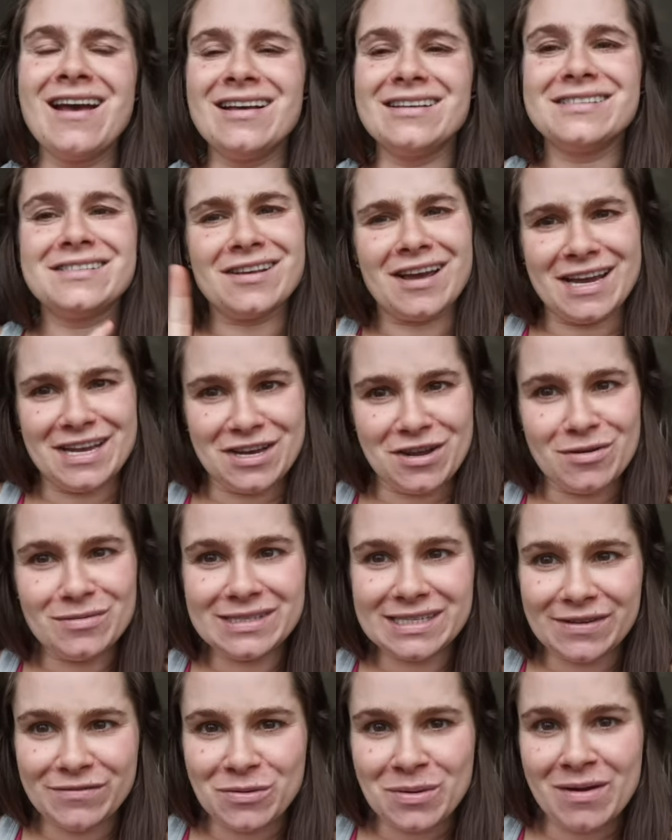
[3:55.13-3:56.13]
Side
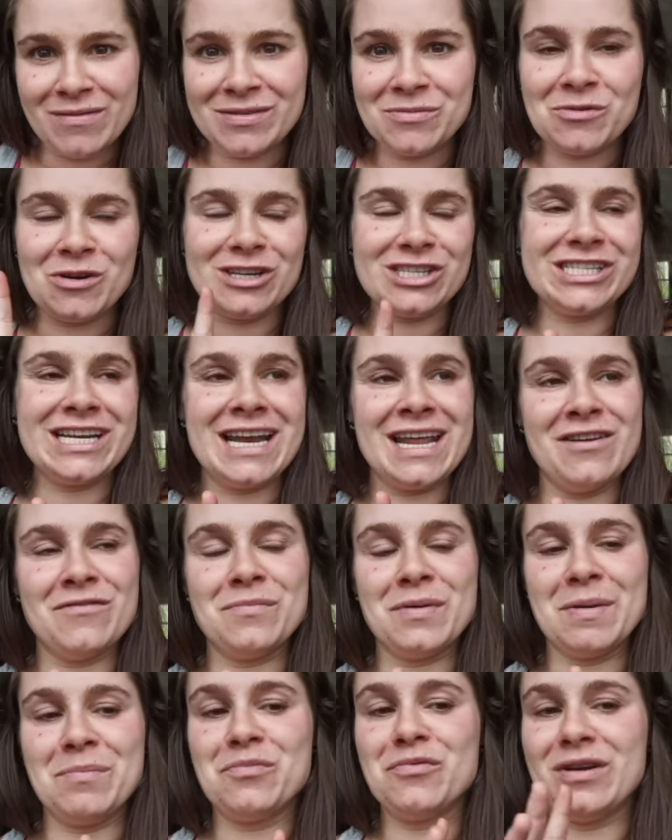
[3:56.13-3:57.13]
note, if you haven't watched any of
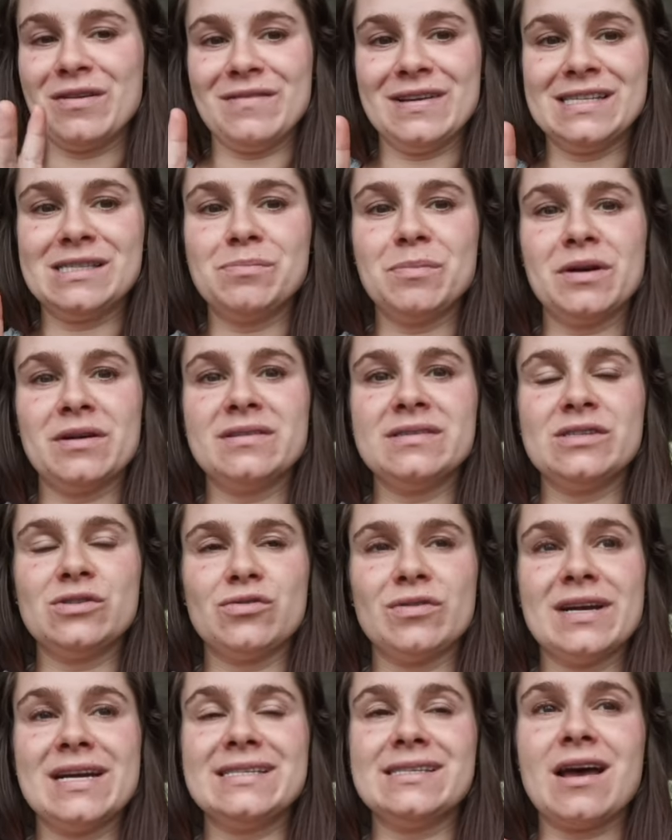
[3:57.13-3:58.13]
my previous birth
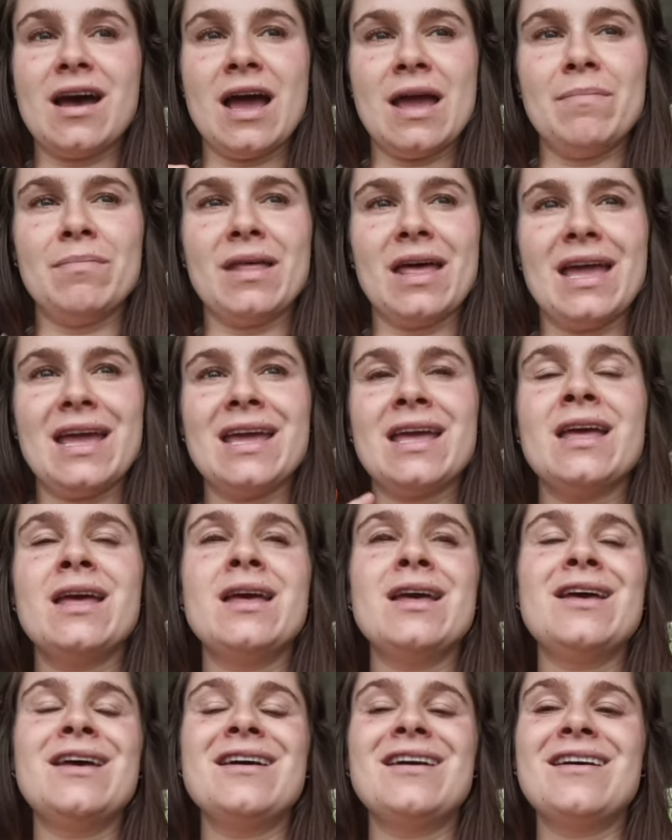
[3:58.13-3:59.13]
stories, I'm like
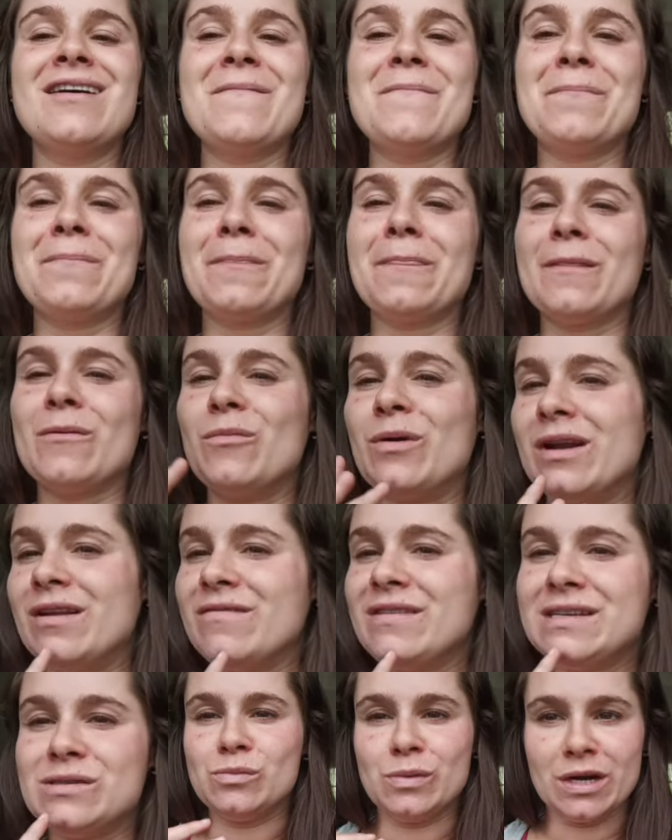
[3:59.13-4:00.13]
one
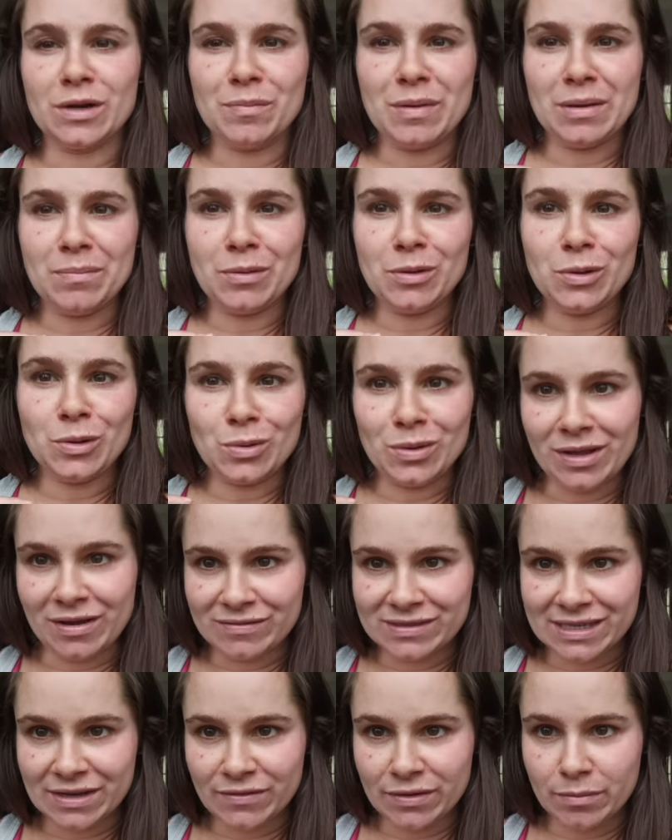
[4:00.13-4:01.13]
of weird people who
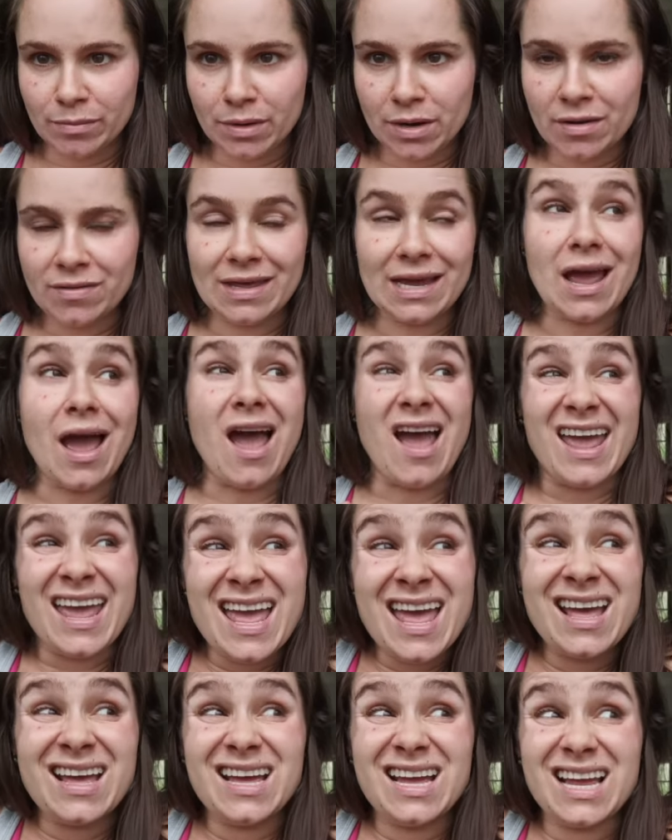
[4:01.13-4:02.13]
loves giving birth. Like, I
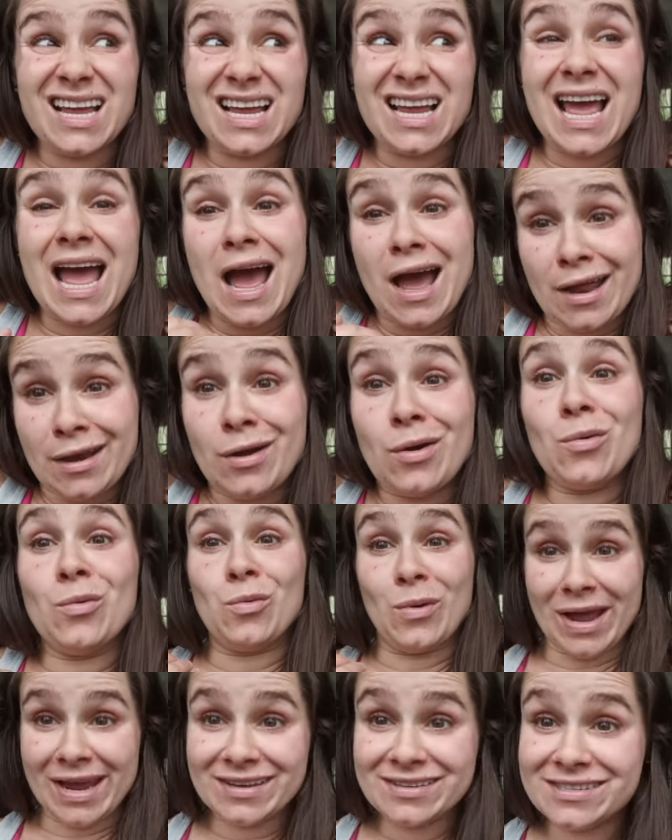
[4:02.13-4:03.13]
cannot
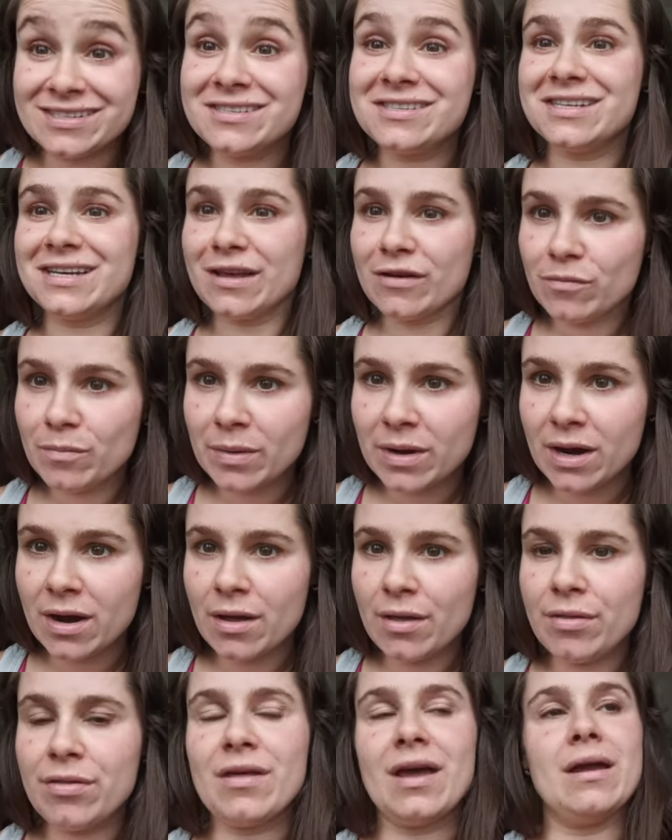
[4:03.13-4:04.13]
wait to give
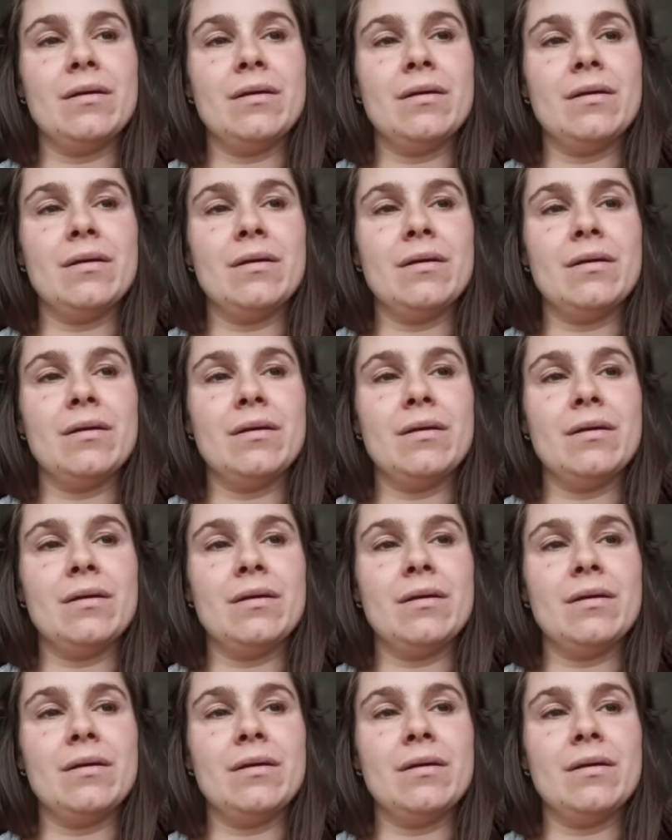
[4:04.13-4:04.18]
birth.